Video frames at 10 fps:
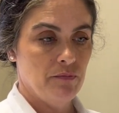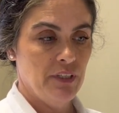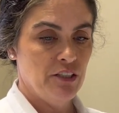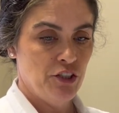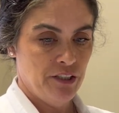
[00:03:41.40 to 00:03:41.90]

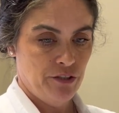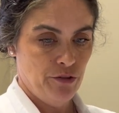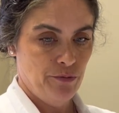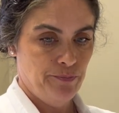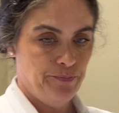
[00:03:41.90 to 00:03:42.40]
NG
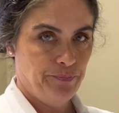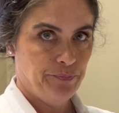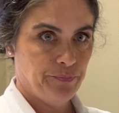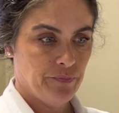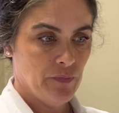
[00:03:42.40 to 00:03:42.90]
tube.
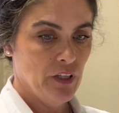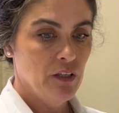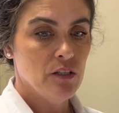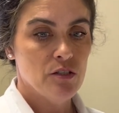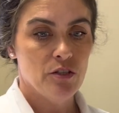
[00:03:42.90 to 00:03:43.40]

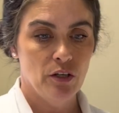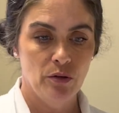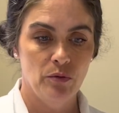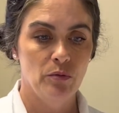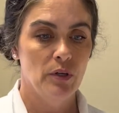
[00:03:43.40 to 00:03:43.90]

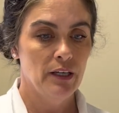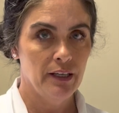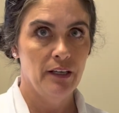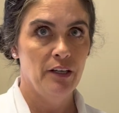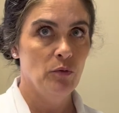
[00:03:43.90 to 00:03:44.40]
So
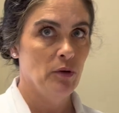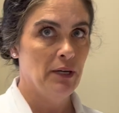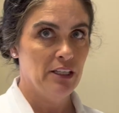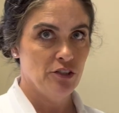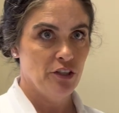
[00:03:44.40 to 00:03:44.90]
again, you want to
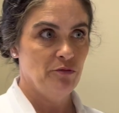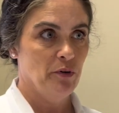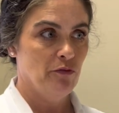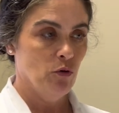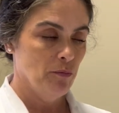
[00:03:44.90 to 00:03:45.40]
make sure you've
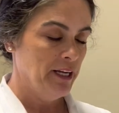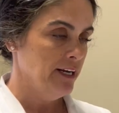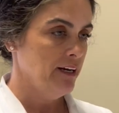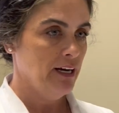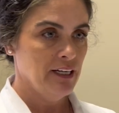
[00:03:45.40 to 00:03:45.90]
performed
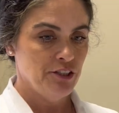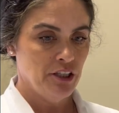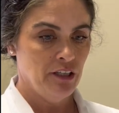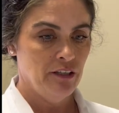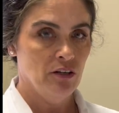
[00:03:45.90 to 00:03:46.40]
hand
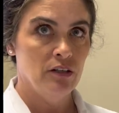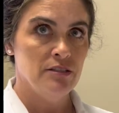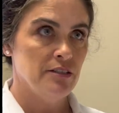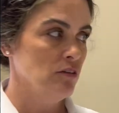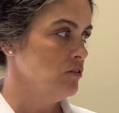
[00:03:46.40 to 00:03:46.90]
hygiene, don
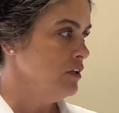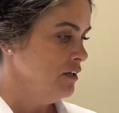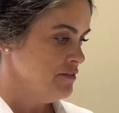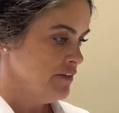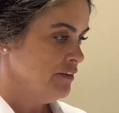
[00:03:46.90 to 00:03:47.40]
sterile
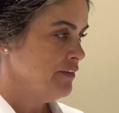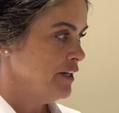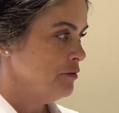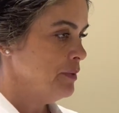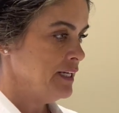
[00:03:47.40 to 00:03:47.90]
gloves, verify
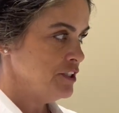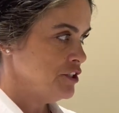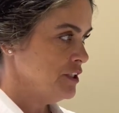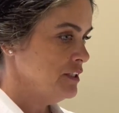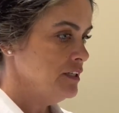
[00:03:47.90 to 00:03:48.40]
your
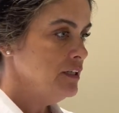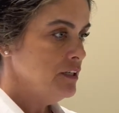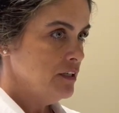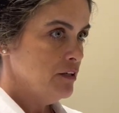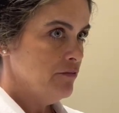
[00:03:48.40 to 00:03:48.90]
patient,
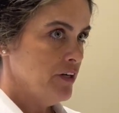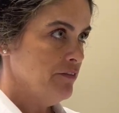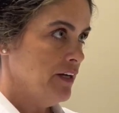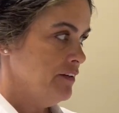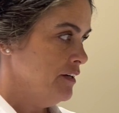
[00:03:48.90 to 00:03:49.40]

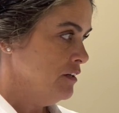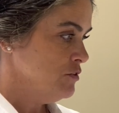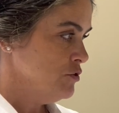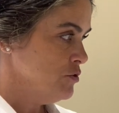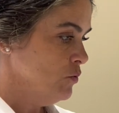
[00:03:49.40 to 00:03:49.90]
verify the
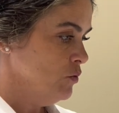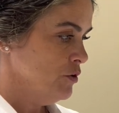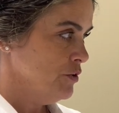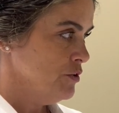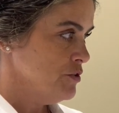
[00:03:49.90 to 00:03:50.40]
doctor's
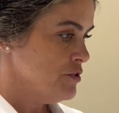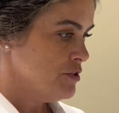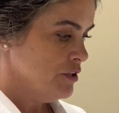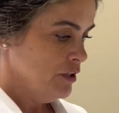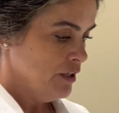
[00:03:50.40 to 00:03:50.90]
orders.
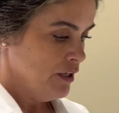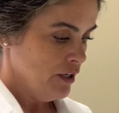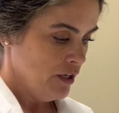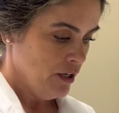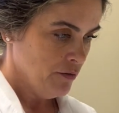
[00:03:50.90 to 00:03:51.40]

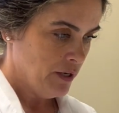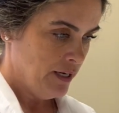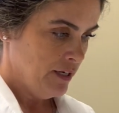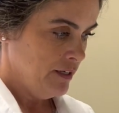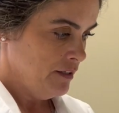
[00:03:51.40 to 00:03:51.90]

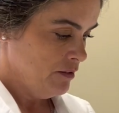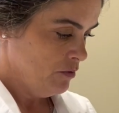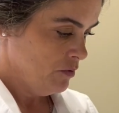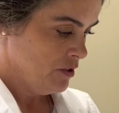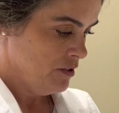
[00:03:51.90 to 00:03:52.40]
Okay,
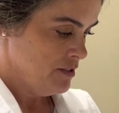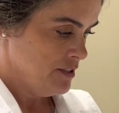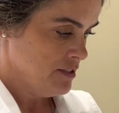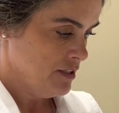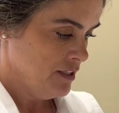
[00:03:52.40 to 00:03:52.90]
we're going to
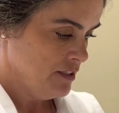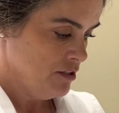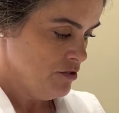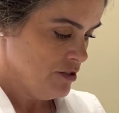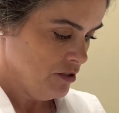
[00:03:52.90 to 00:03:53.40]
disconnect our
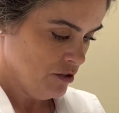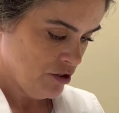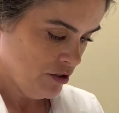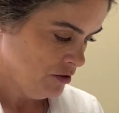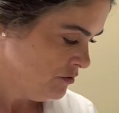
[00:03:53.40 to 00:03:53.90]

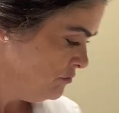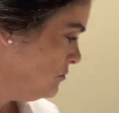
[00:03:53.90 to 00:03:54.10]
suction.